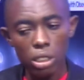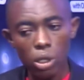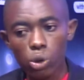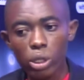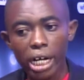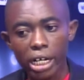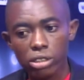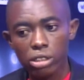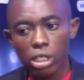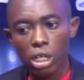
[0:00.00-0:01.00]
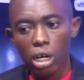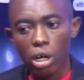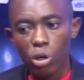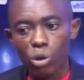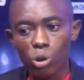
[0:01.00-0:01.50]
rulers
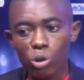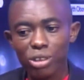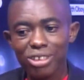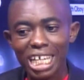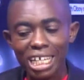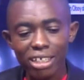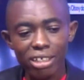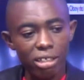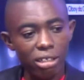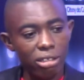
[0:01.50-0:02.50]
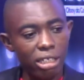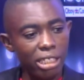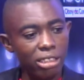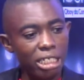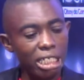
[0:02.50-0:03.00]
who think
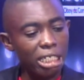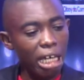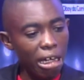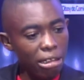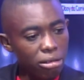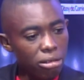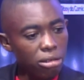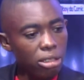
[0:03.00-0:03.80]
that they can